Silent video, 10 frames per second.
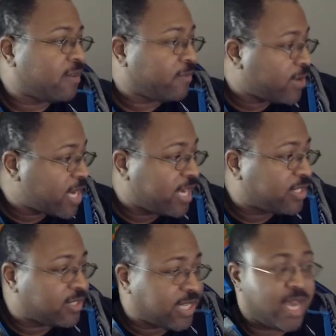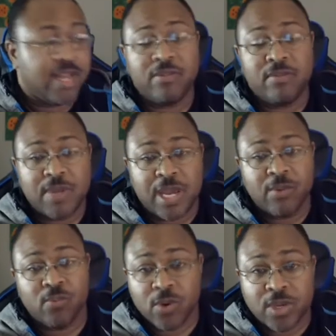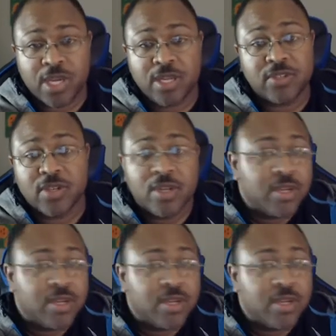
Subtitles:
free agents and rookies.